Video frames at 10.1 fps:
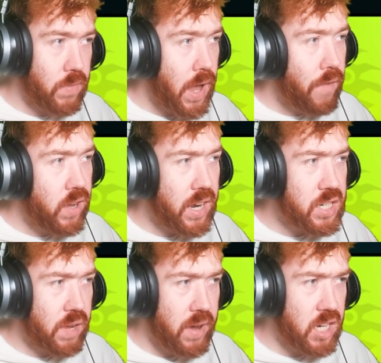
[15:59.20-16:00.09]
I think I
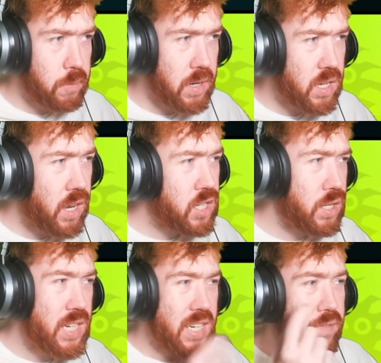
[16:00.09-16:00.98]
just give her HP. No,
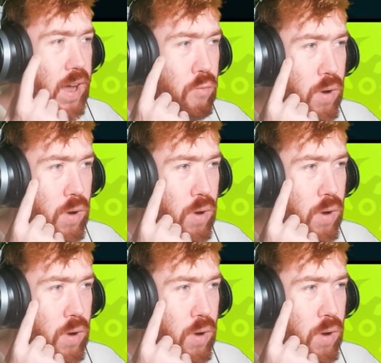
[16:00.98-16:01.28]
she's 65